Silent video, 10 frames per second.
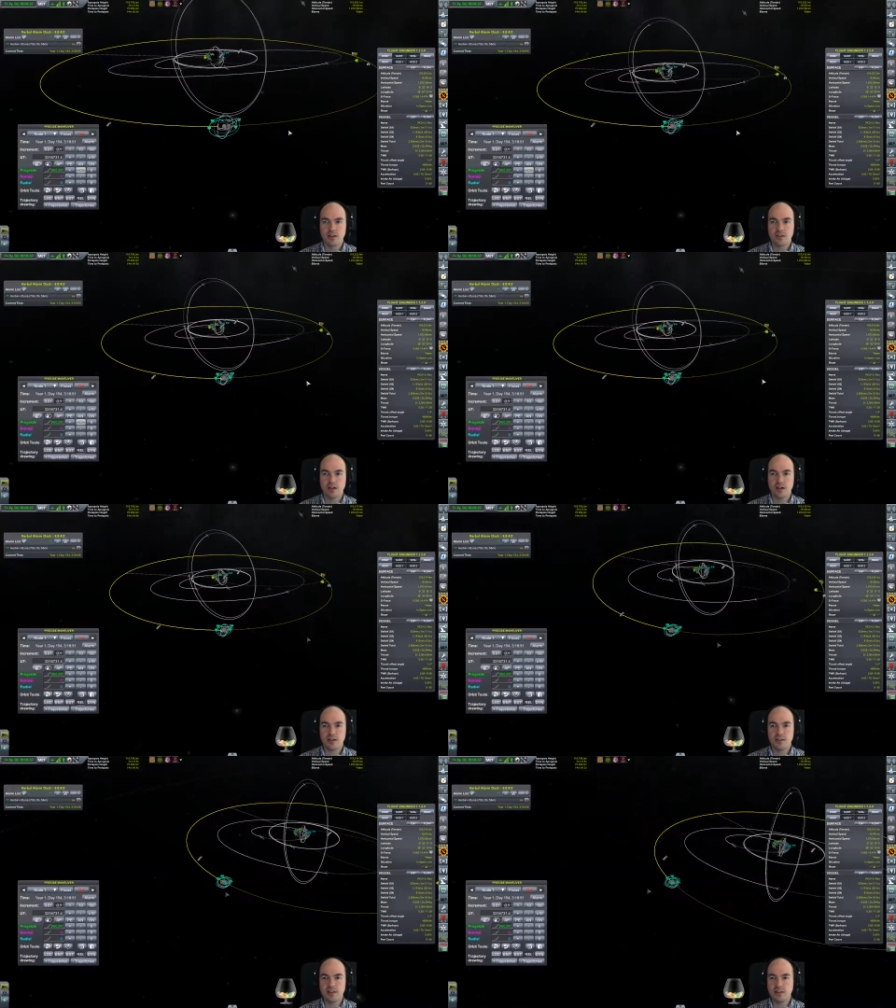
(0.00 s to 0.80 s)
See,
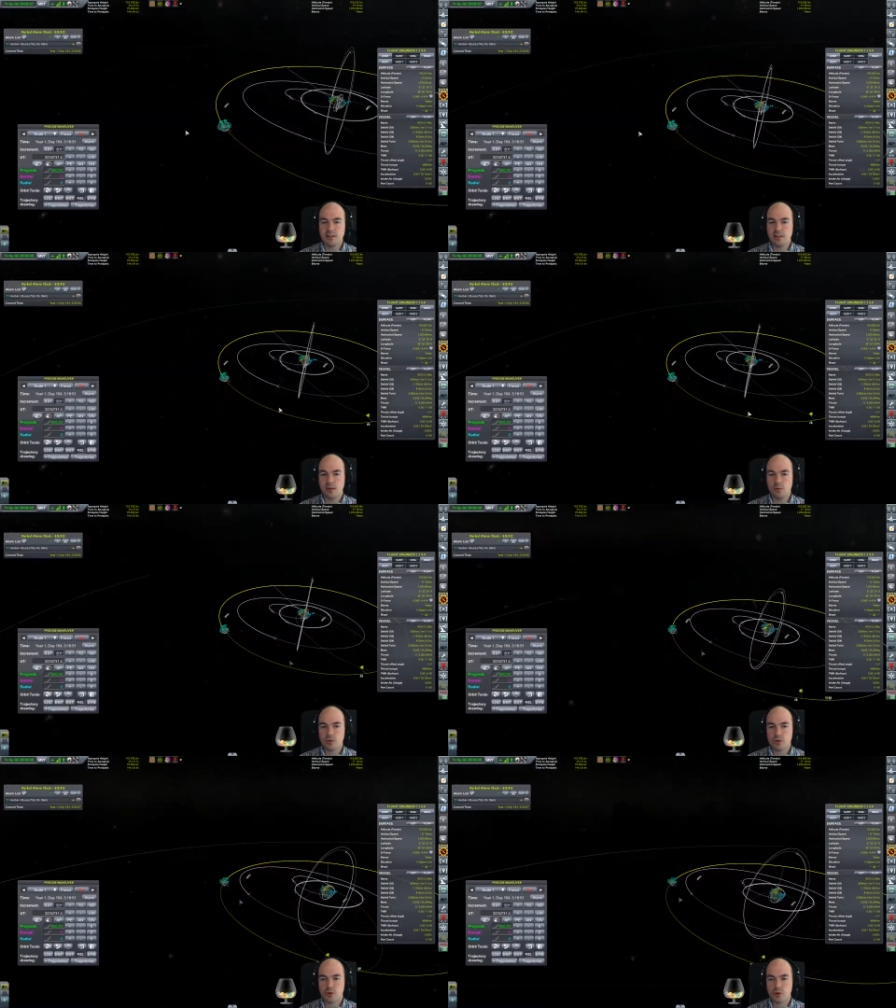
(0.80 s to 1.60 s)
ideally, I
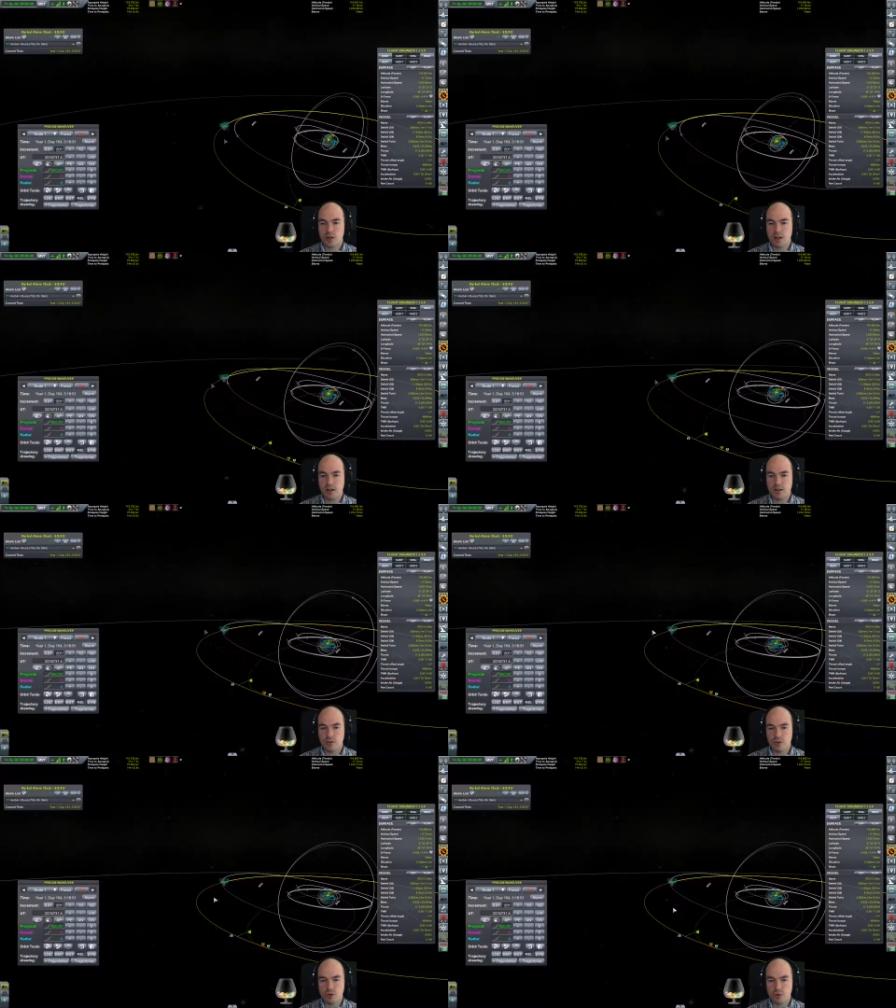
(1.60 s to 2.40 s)
want to try
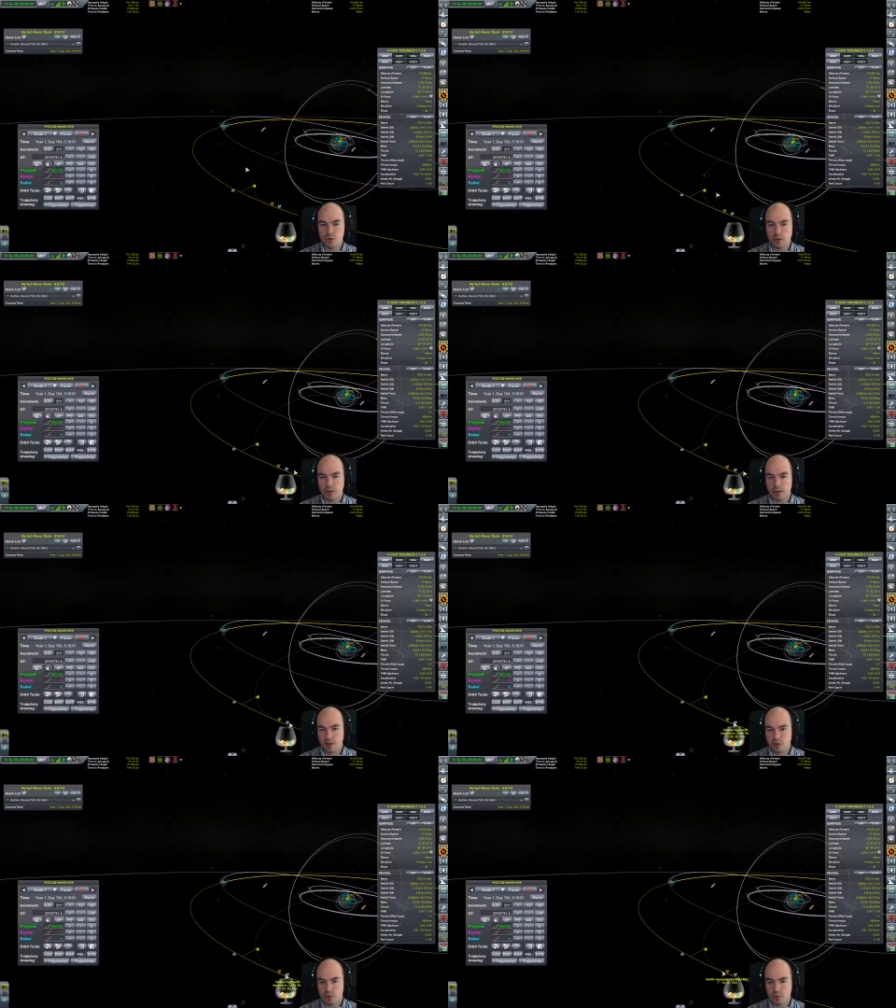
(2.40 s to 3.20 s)
and do an
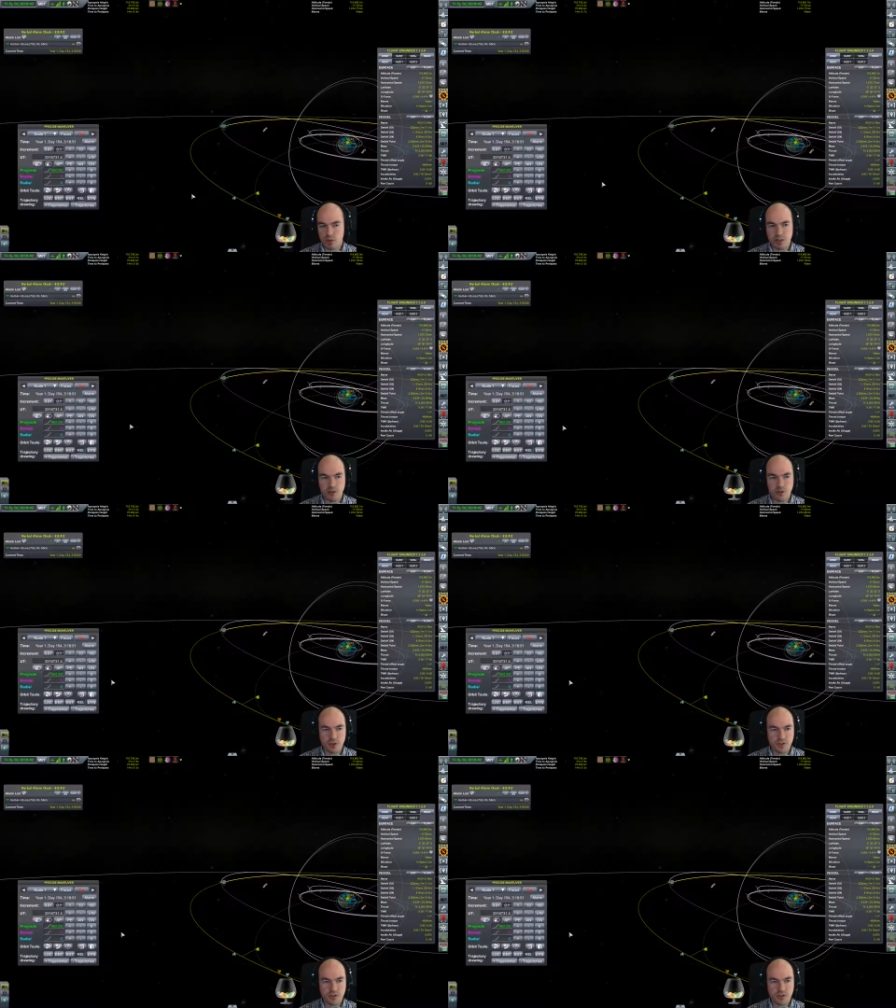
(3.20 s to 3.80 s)
encounter where you